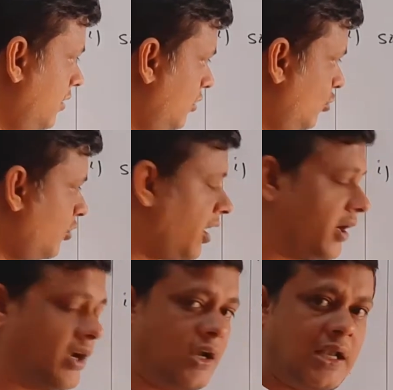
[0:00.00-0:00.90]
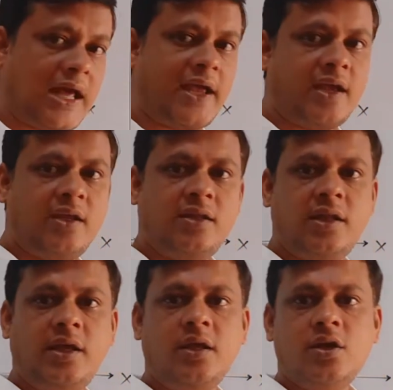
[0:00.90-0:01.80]
do not lie in
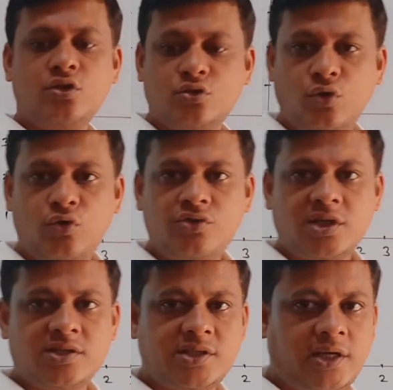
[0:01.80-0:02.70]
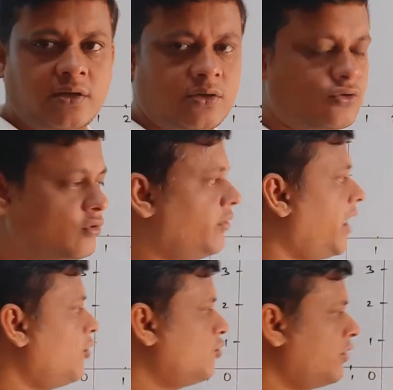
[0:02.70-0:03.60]
the solution set. So we
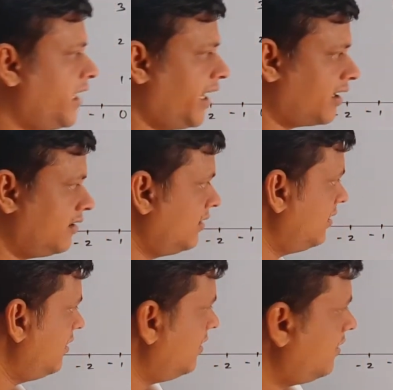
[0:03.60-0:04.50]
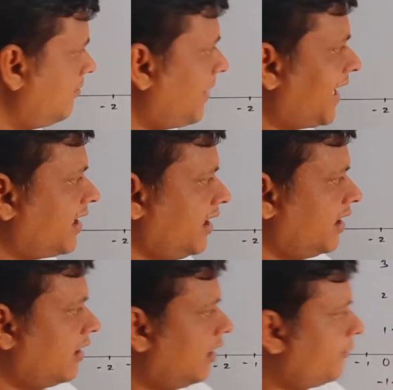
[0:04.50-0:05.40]
have to take
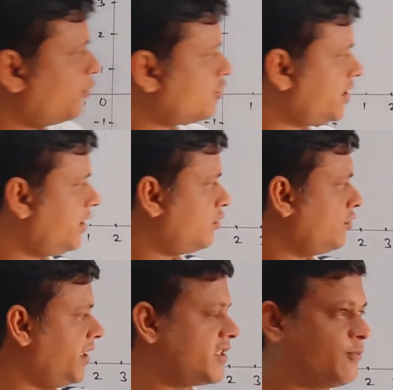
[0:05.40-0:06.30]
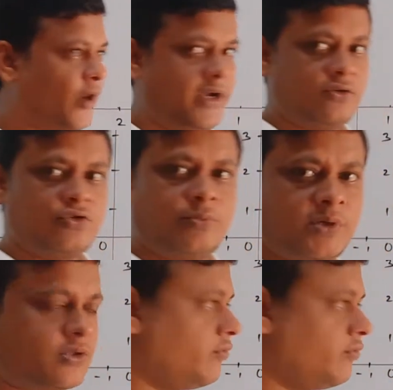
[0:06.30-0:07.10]
marking opposite to this point. So first